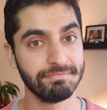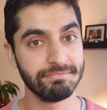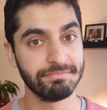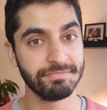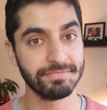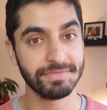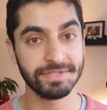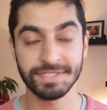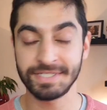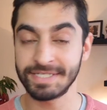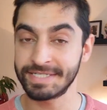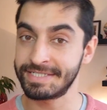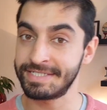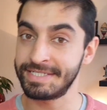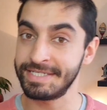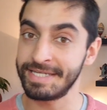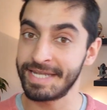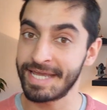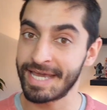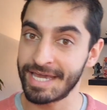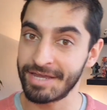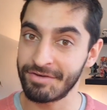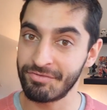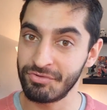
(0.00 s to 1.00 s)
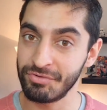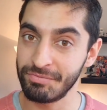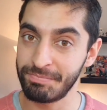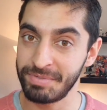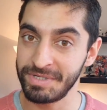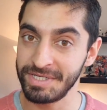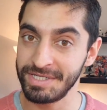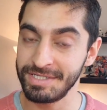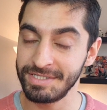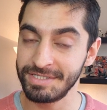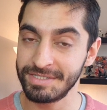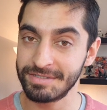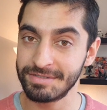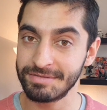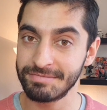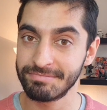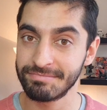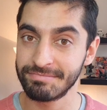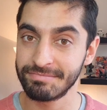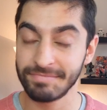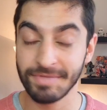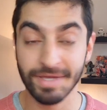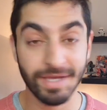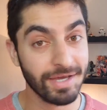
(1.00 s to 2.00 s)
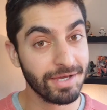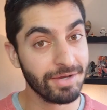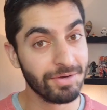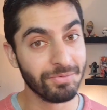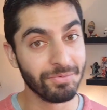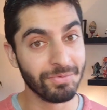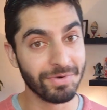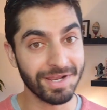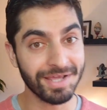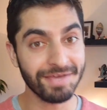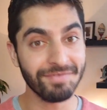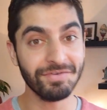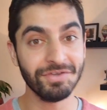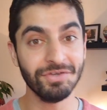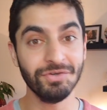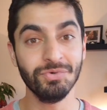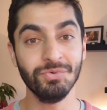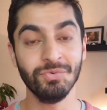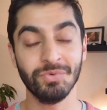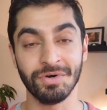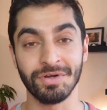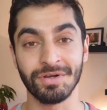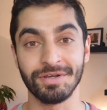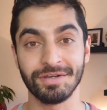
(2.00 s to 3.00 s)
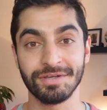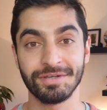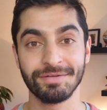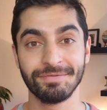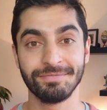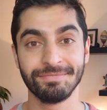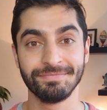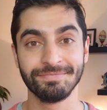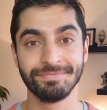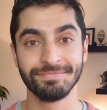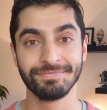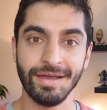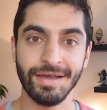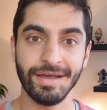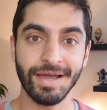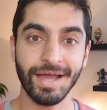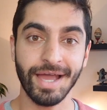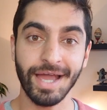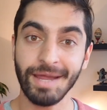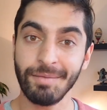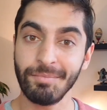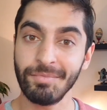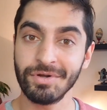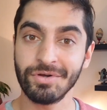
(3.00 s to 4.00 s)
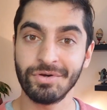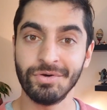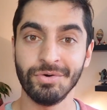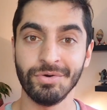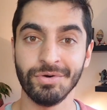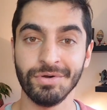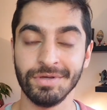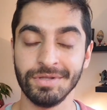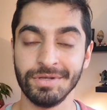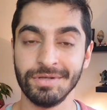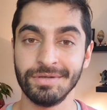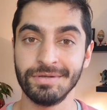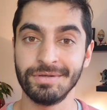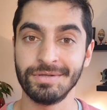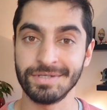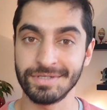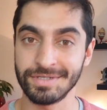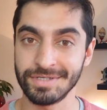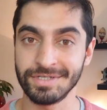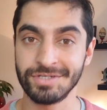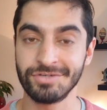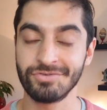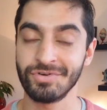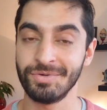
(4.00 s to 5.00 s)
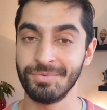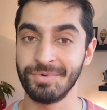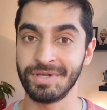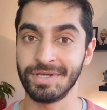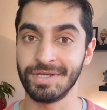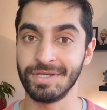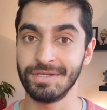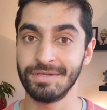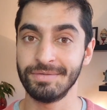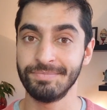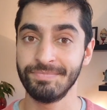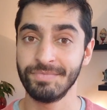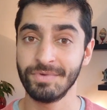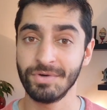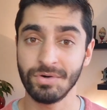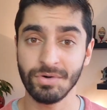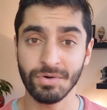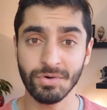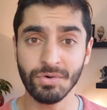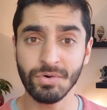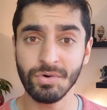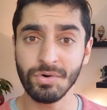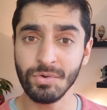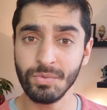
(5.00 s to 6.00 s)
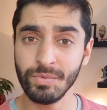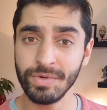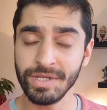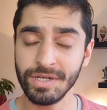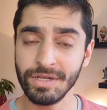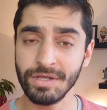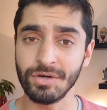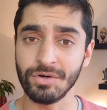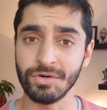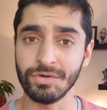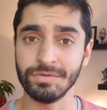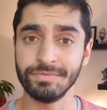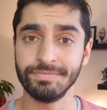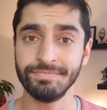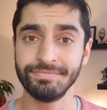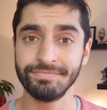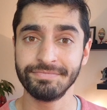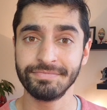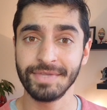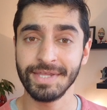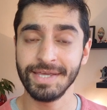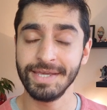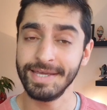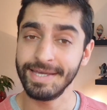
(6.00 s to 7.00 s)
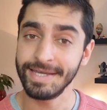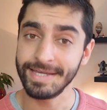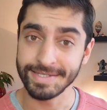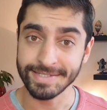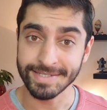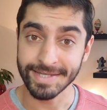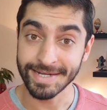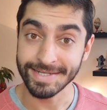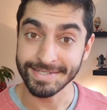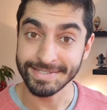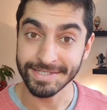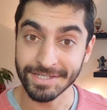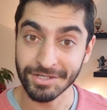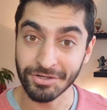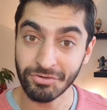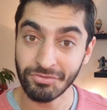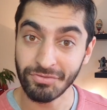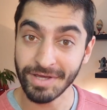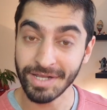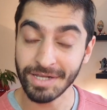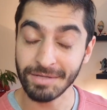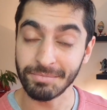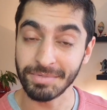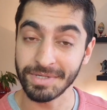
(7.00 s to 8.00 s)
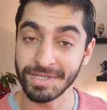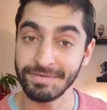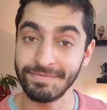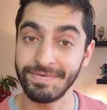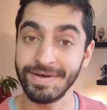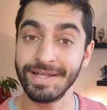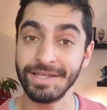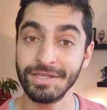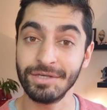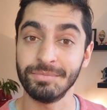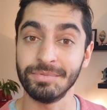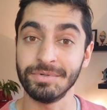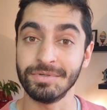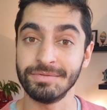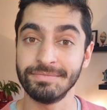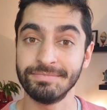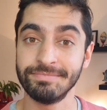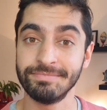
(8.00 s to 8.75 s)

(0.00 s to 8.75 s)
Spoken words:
69 rupees, whatever you want. Amrit coin doesn't discriminate. All we know is that it's incredibly valuable.